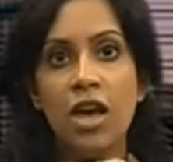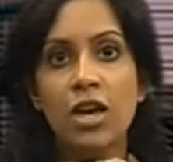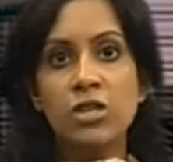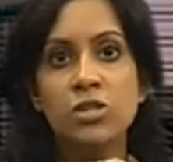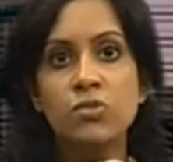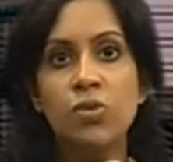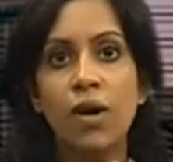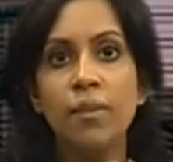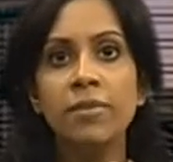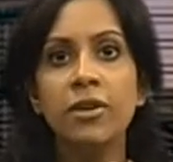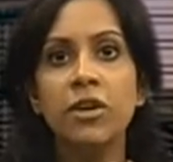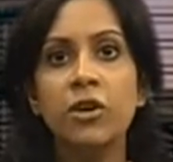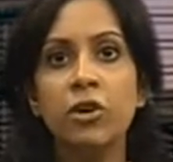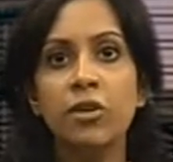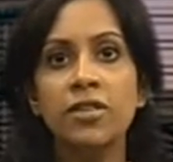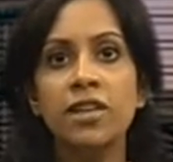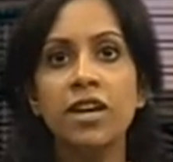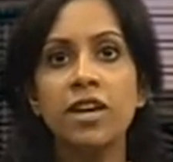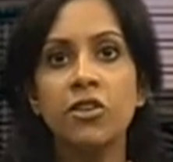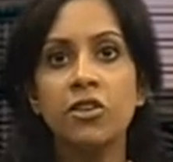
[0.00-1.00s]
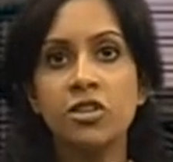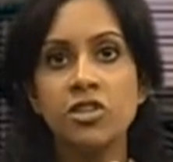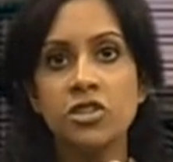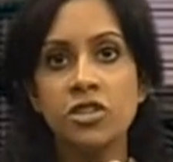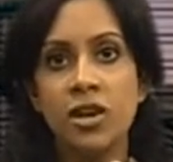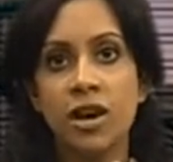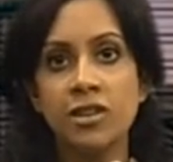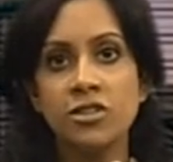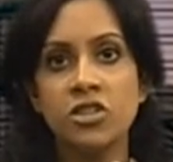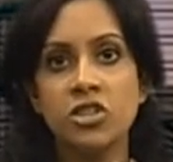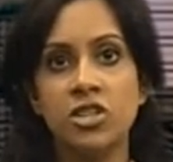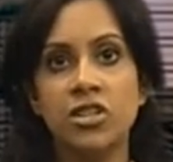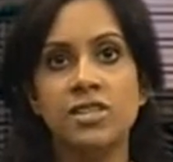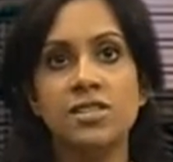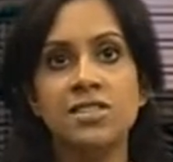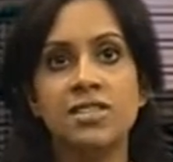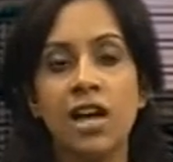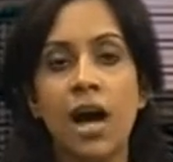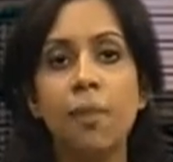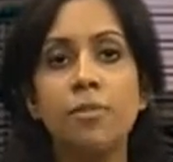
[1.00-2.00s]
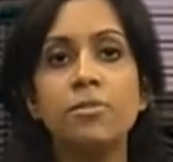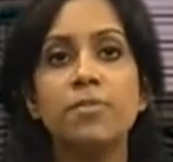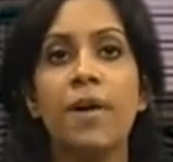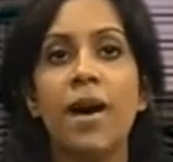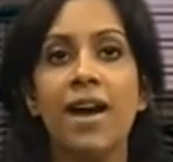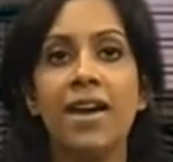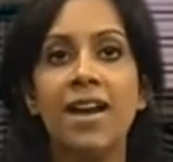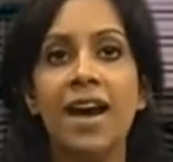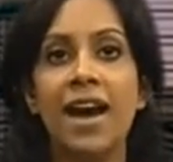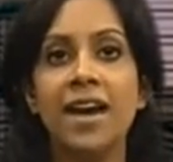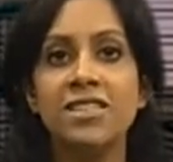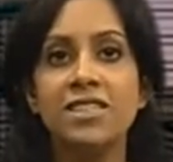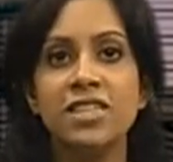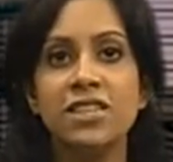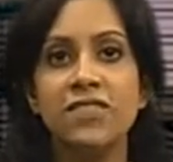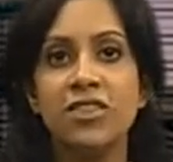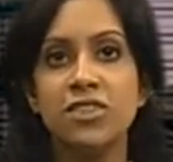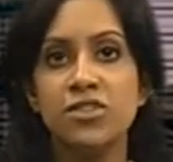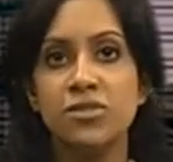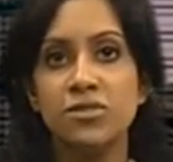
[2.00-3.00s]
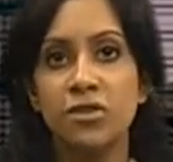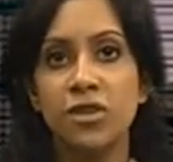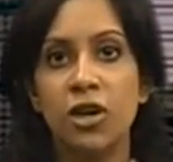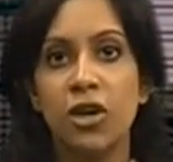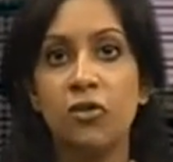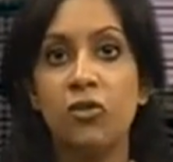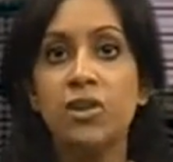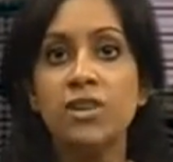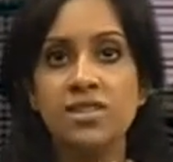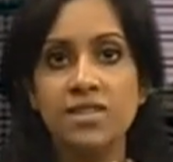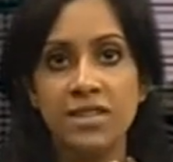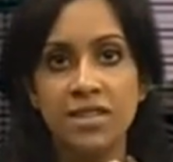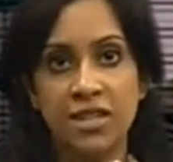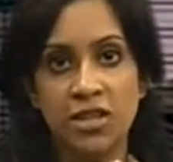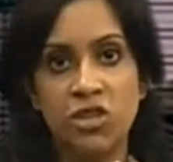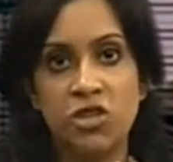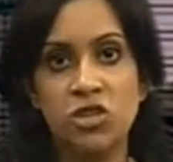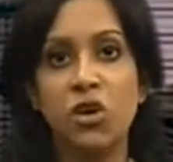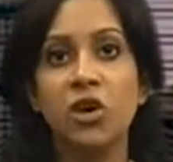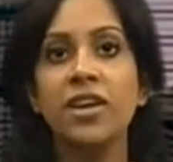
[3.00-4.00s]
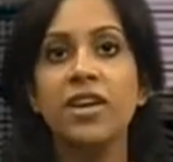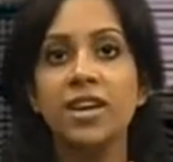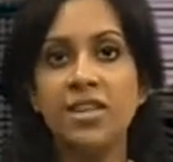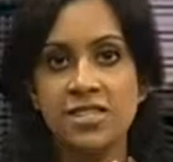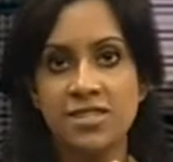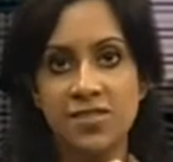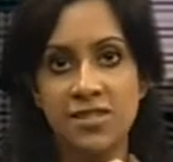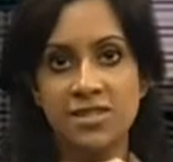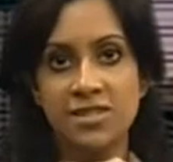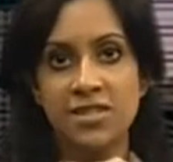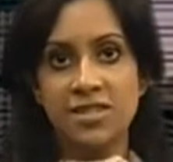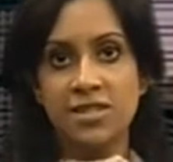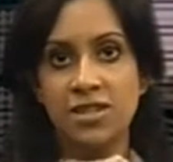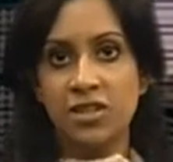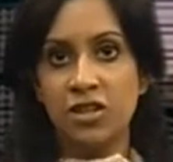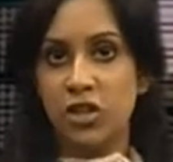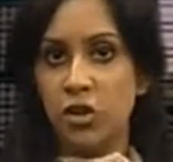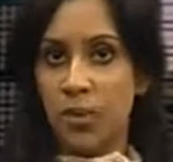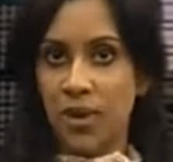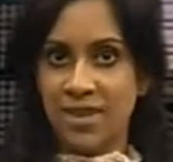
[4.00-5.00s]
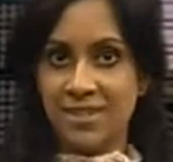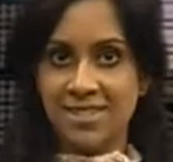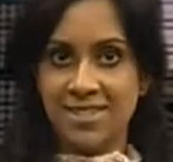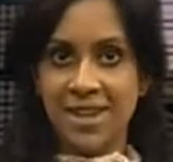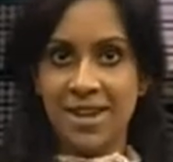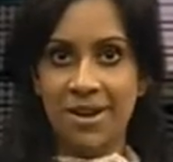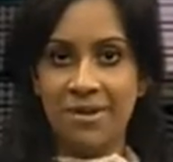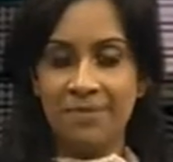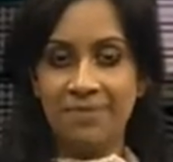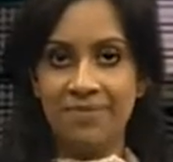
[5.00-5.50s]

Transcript: Swami Kuti Krishnanji stopped by at ITV studio recently during his visit to the USA.